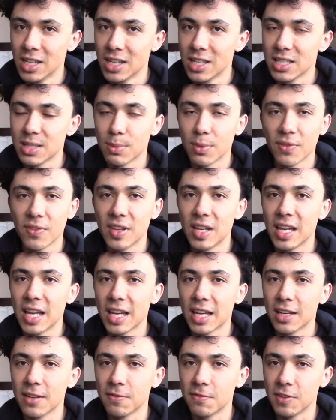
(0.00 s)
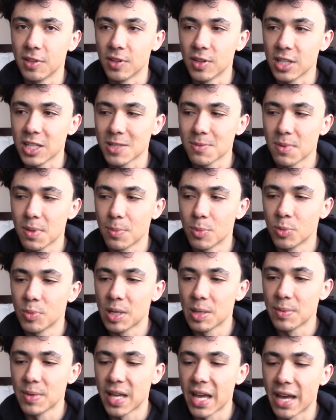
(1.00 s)
some of the negative feelings people
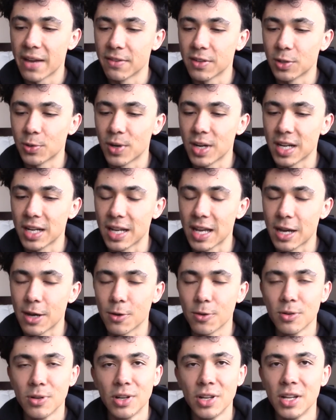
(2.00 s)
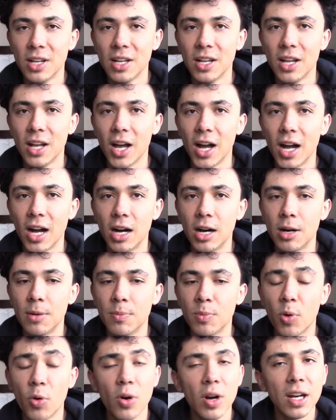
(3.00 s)
may be having right now,
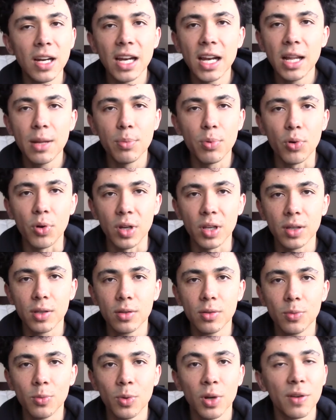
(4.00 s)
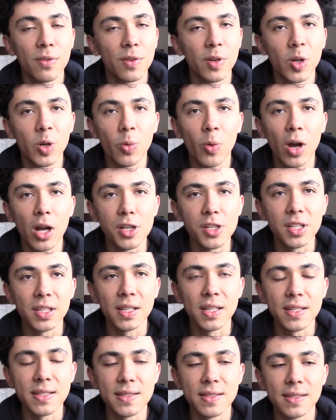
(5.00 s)
um, or at any point whenever you're watching
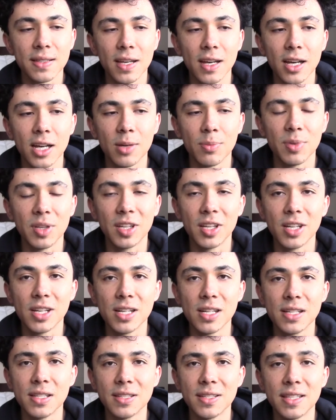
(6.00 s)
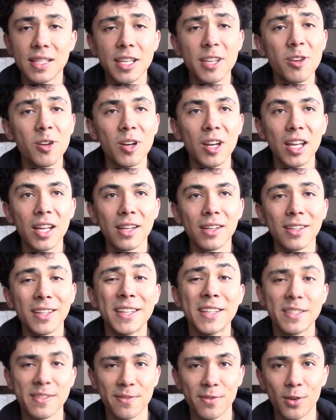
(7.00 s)
this, uh, because the internet
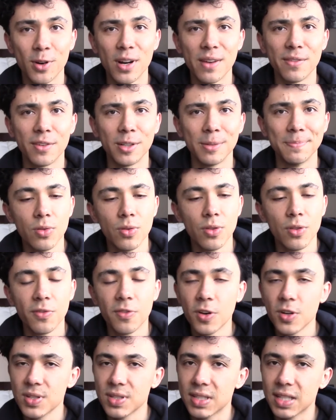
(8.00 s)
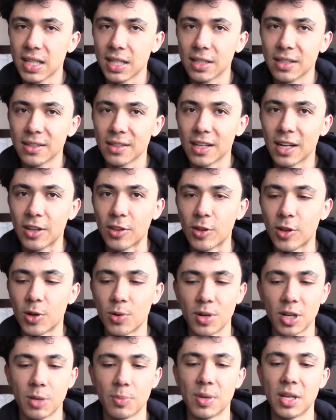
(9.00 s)
is forever. The first thing that I thought I'd
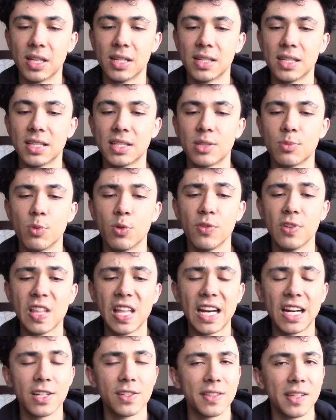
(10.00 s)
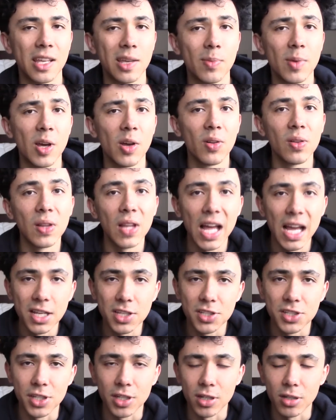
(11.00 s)
recommend is a movie that actually came out
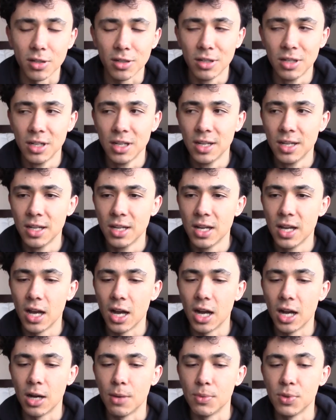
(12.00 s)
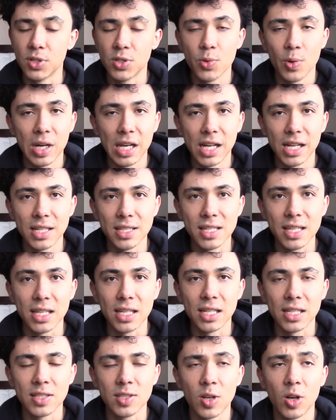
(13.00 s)
last year um, in
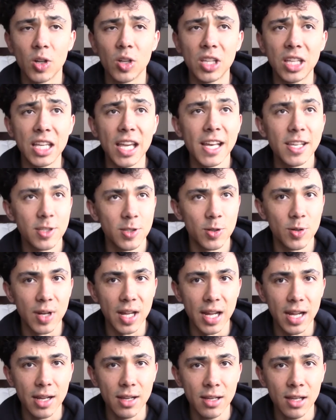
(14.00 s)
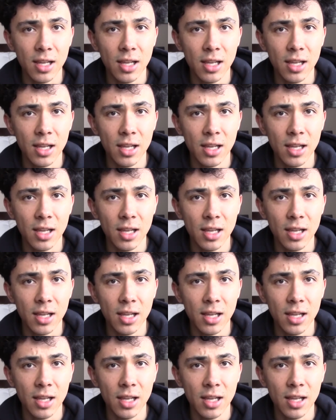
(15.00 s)
2019. It's called Yesterday.